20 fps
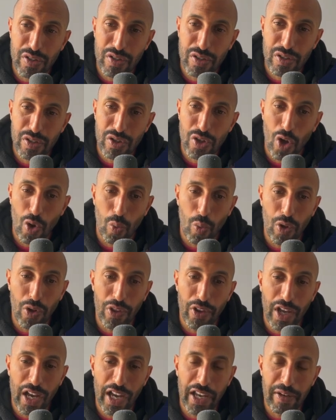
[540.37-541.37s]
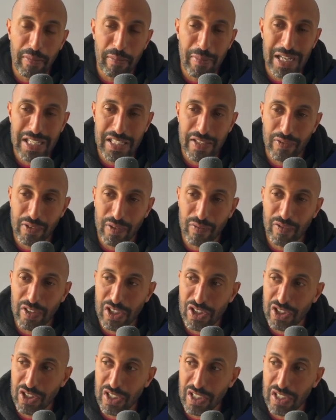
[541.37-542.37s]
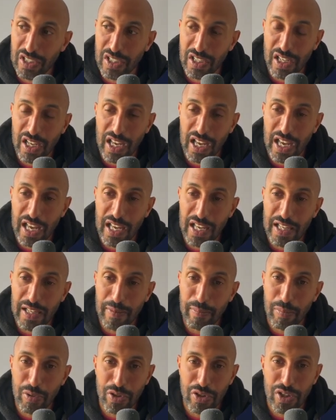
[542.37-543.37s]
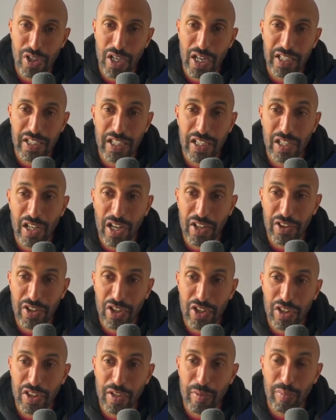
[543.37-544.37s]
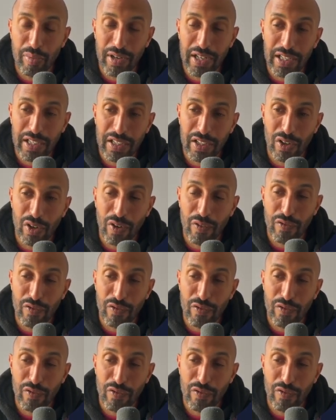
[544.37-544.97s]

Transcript: one that I had massive conviction in. But I did like the break of